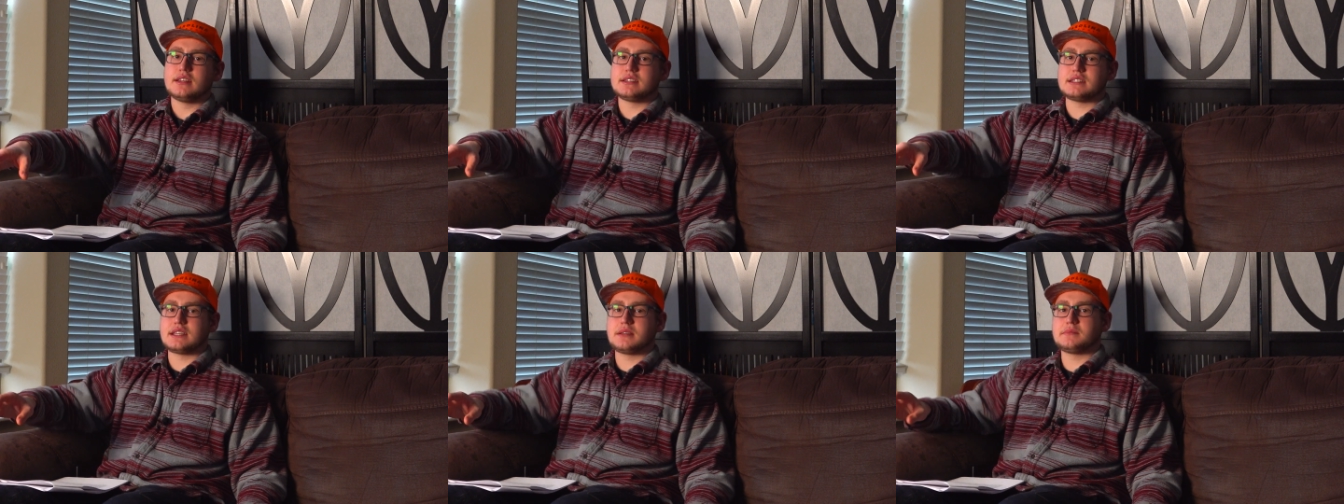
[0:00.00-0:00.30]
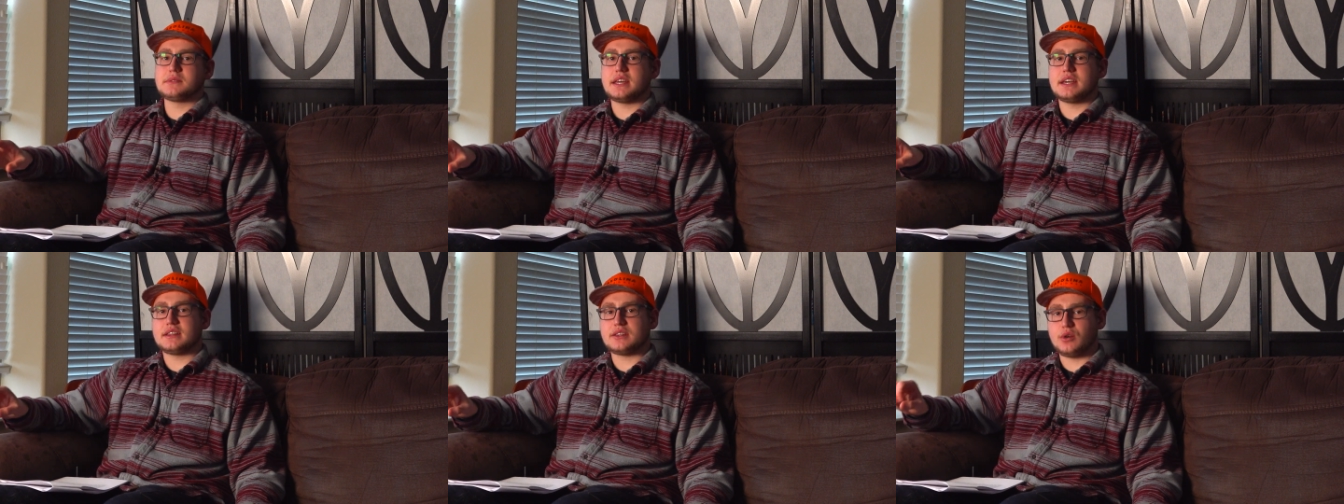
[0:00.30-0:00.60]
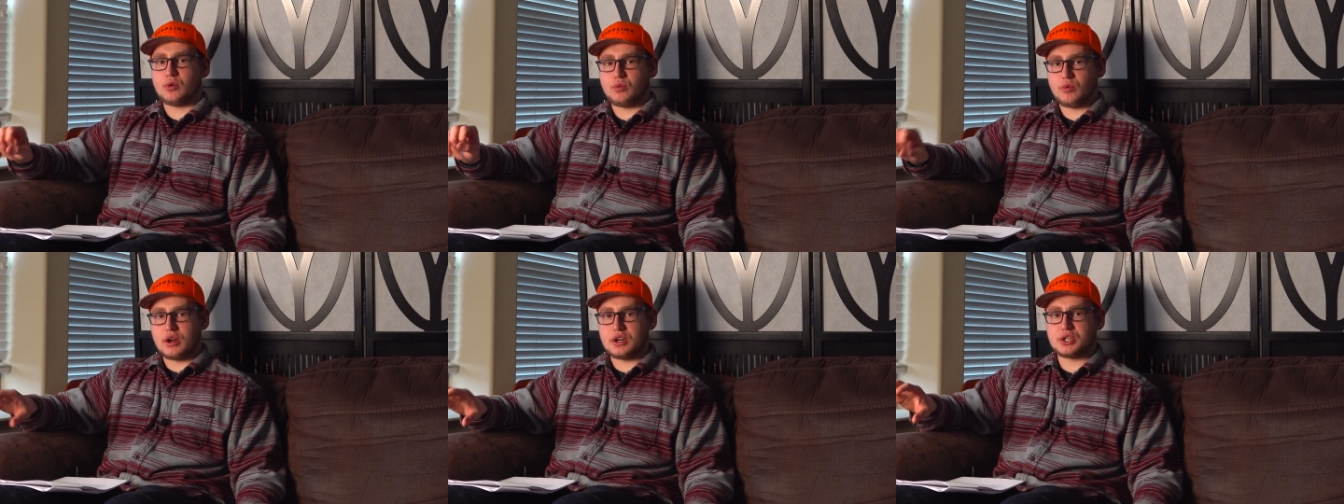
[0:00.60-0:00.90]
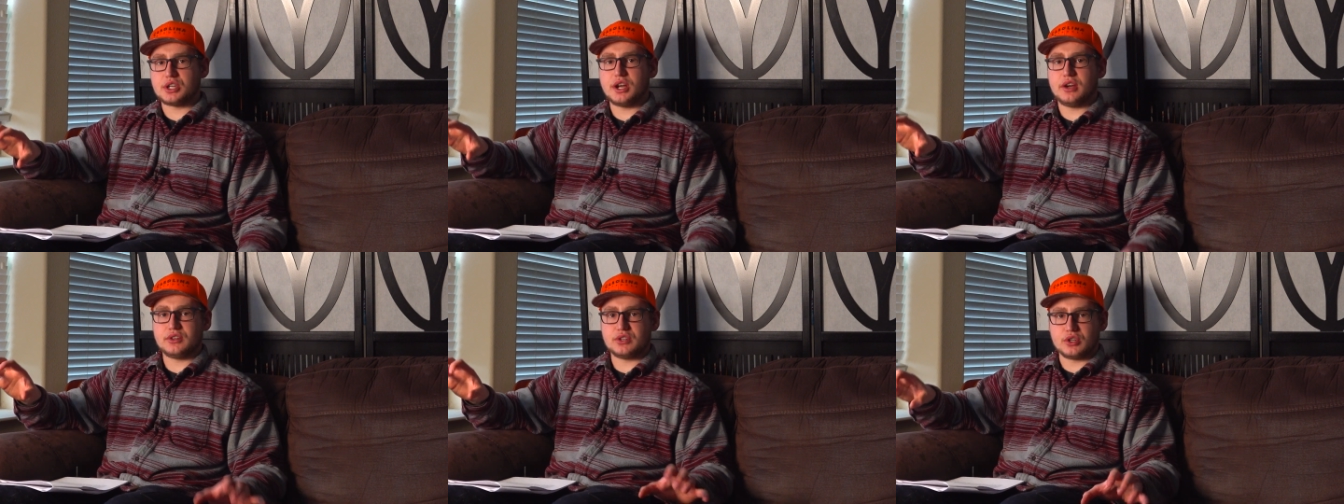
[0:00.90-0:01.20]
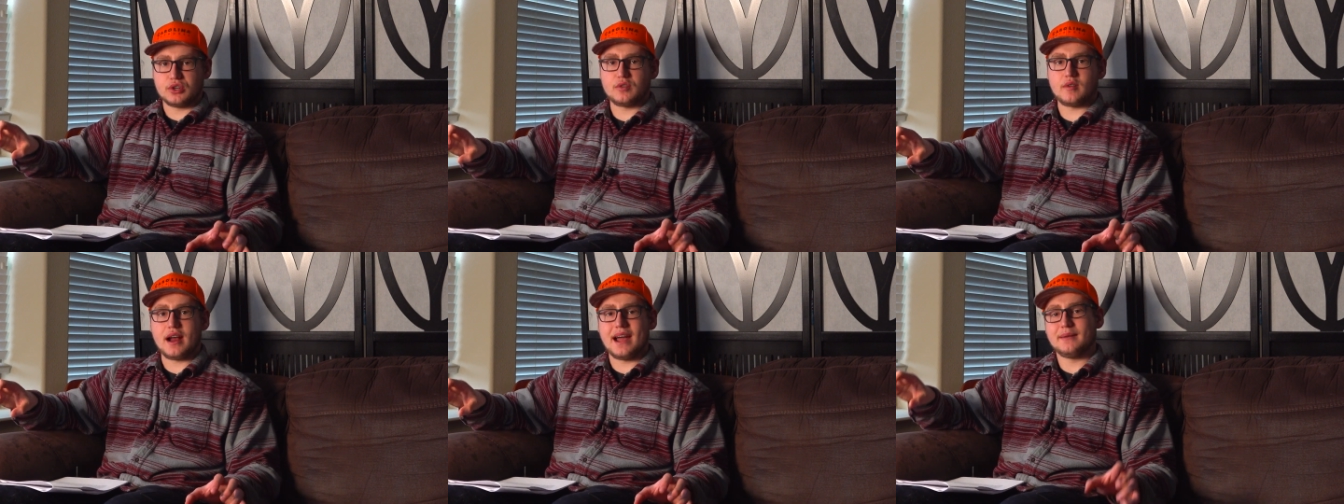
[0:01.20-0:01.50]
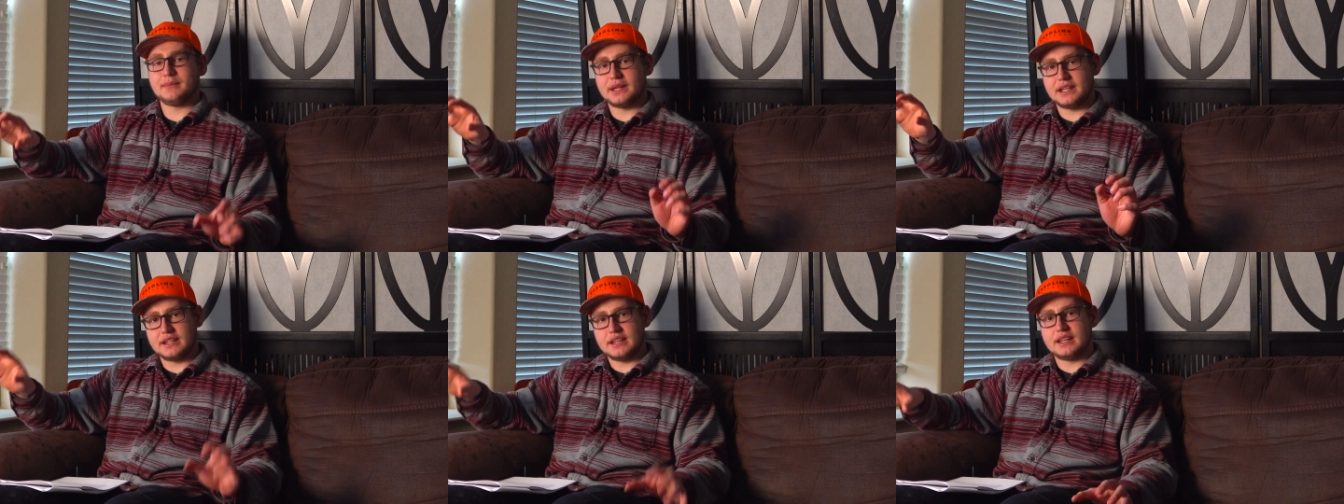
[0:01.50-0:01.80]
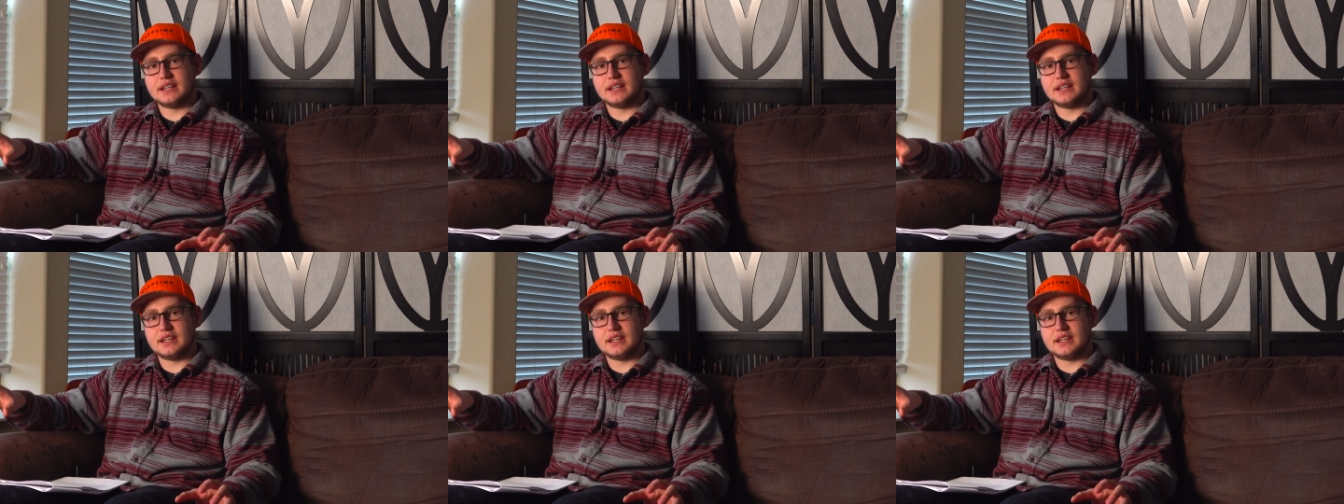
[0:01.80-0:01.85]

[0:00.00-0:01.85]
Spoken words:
It seems like they'll rush out to grab it